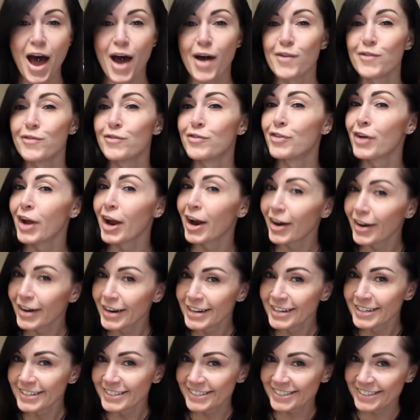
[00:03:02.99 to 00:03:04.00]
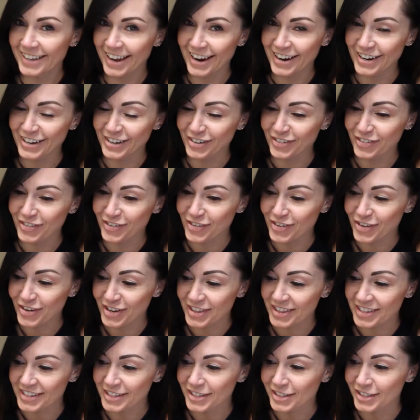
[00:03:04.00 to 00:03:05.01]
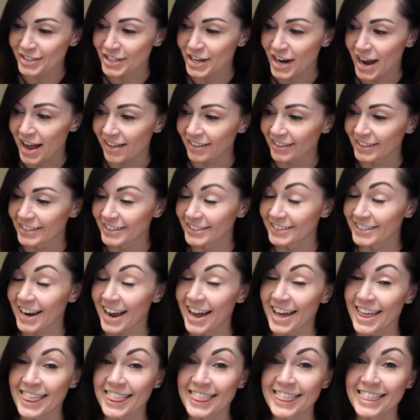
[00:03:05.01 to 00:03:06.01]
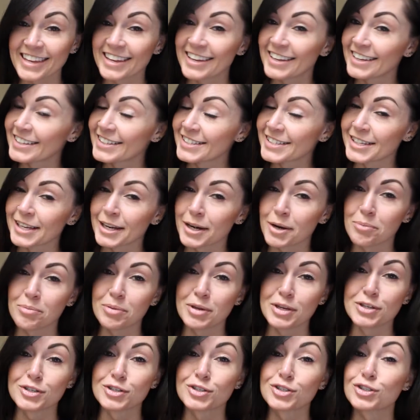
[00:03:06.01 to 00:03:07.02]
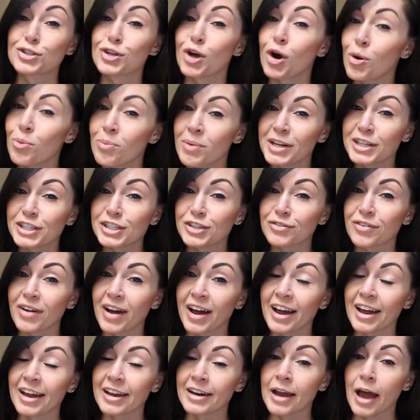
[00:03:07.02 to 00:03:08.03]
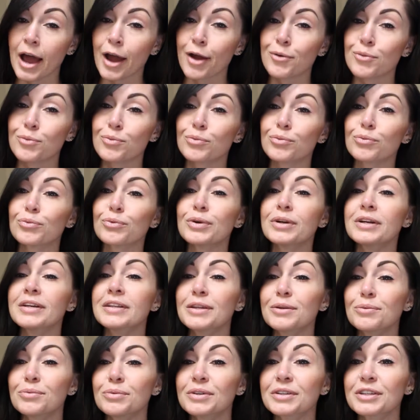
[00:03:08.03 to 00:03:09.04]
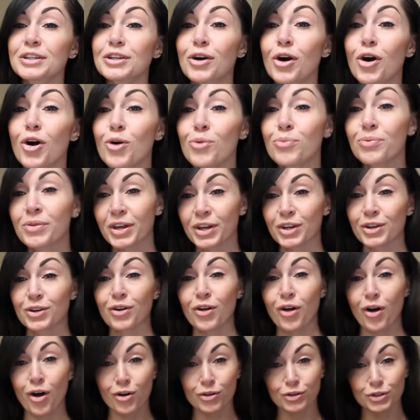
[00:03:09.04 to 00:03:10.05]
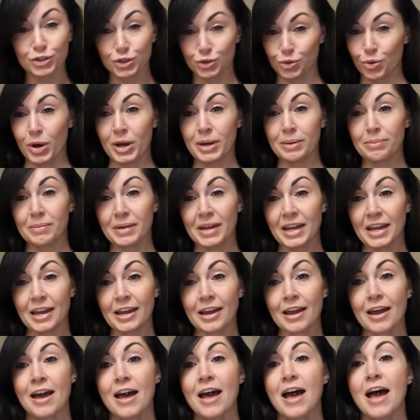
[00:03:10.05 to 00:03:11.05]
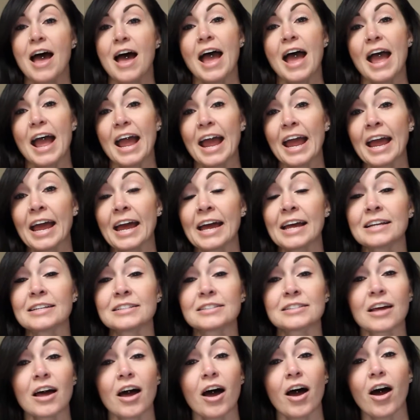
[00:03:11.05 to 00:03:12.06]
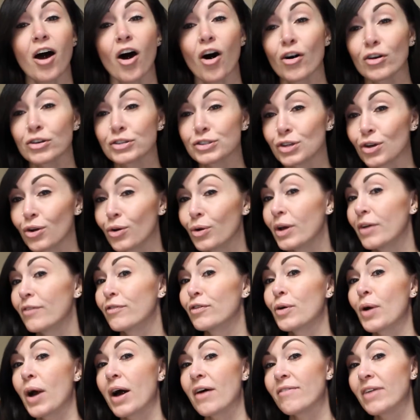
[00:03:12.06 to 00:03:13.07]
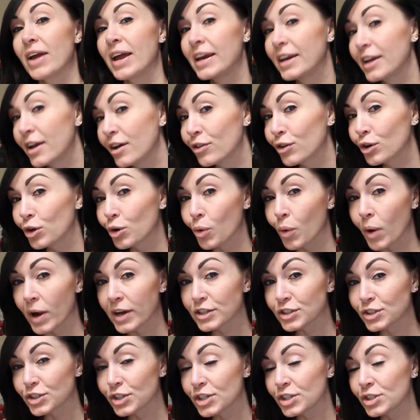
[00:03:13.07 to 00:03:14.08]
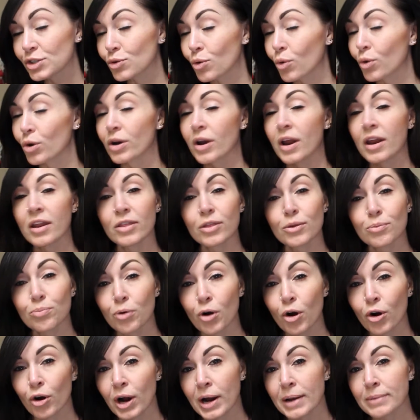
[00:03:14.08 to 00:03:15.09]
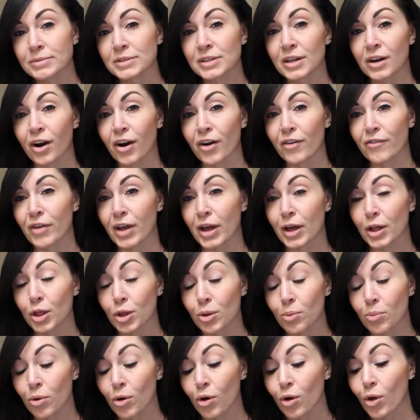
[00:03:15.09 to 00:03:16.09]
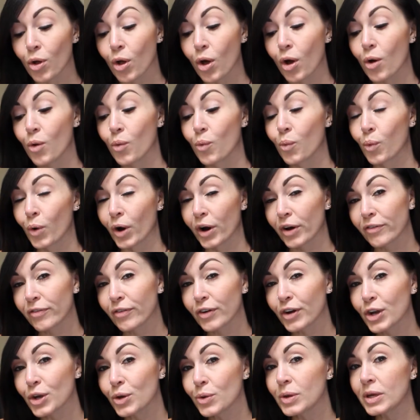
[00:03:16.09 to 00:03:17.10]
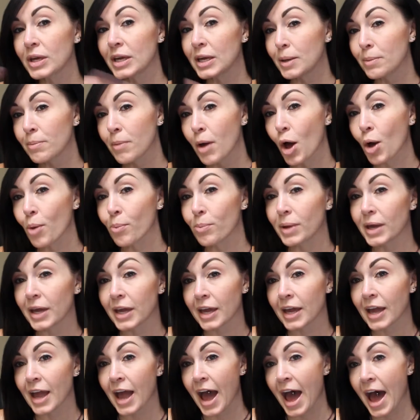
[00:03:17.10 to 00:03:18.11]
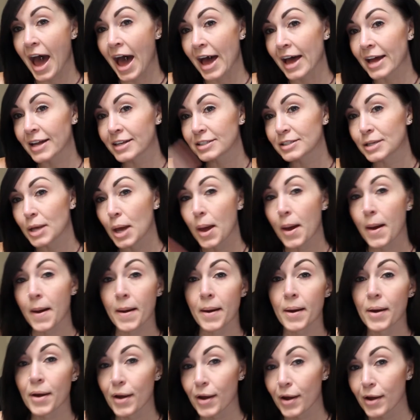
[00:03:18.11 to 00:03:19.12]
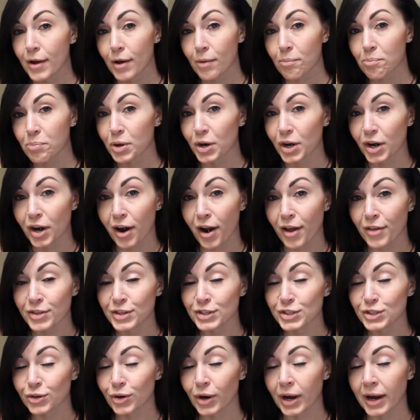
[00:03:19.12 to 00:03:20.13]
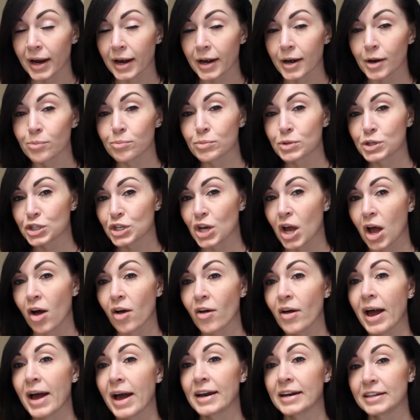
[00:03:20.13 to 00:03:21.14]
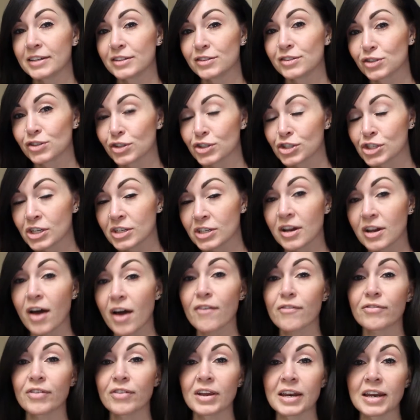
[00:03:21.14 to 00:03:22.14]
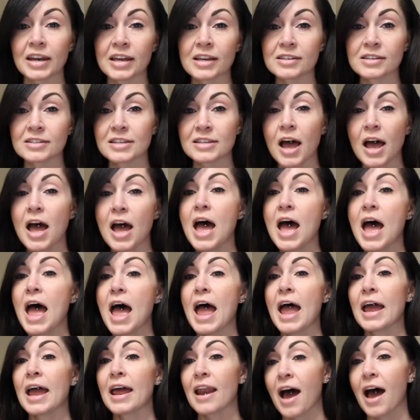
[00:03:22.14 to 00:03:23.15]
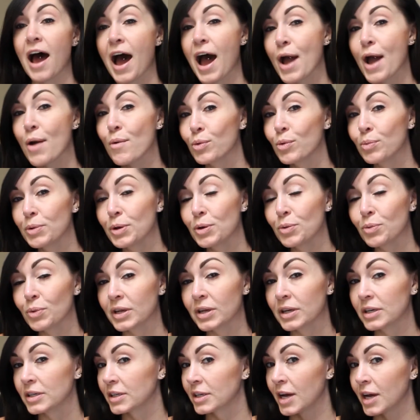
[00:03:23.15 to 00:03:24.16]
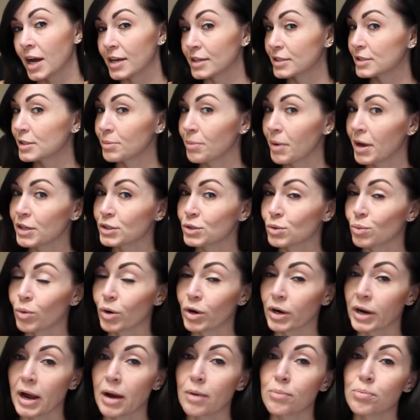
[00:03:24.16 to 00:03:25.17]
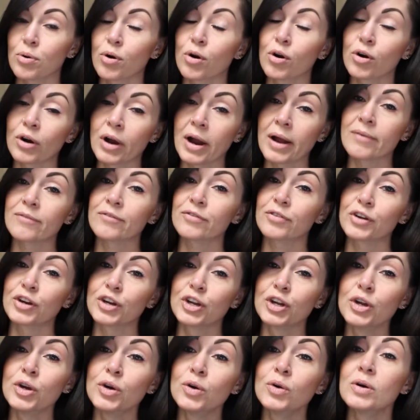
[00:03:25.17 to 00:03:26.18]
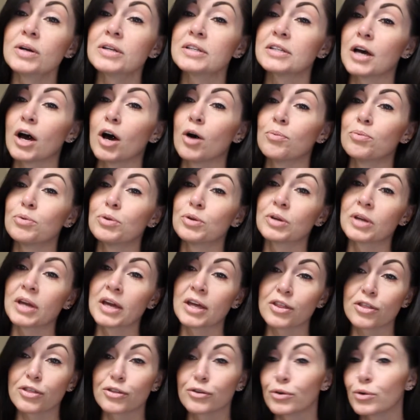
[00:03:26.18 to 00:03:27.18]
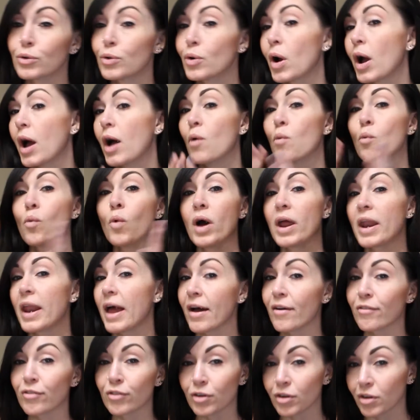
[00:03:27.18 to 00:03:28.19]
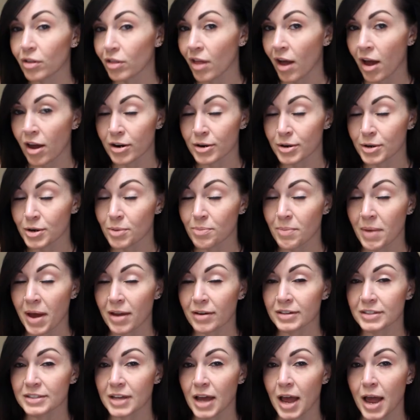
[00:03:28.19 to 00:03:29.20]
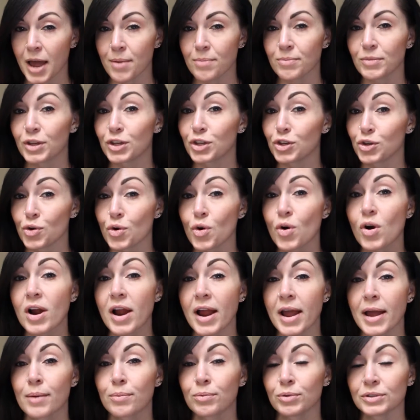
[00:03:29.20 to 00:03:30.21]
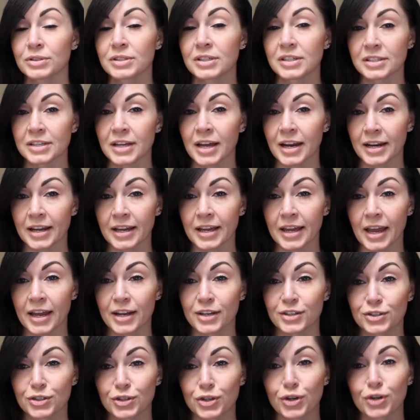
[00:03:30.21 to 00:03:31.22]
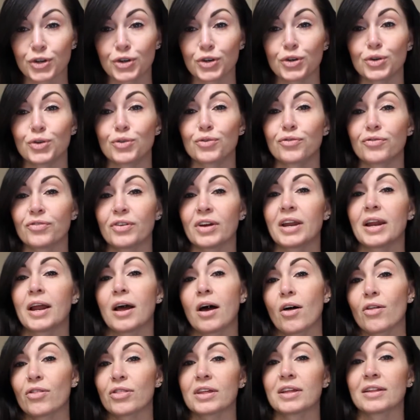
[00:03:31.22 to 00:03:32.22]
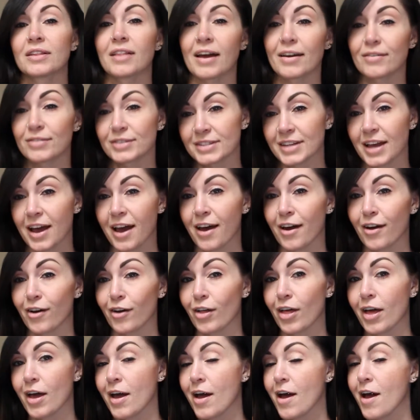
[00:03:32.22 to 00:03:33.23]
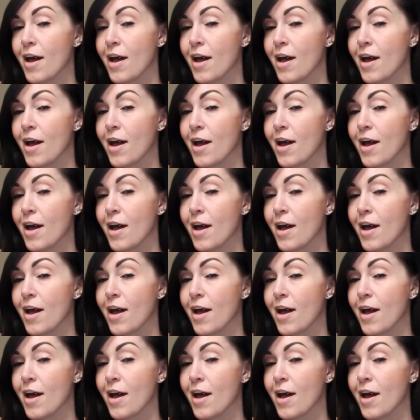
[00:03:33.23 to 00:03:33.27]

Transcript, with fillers: I'm very excited for this challenge. I think it's going to be so much fun. I really, really hope that you'll all join me. And also, if you have any other questions or none of the programs that are available work for you, email me at, put it on the screen, michelle@insurgent.fitness. And I will be willing to customize a workout program for you to help you get through whatever allotted amount of time that you're able to dedicate to your new fit, healthy lifestyle.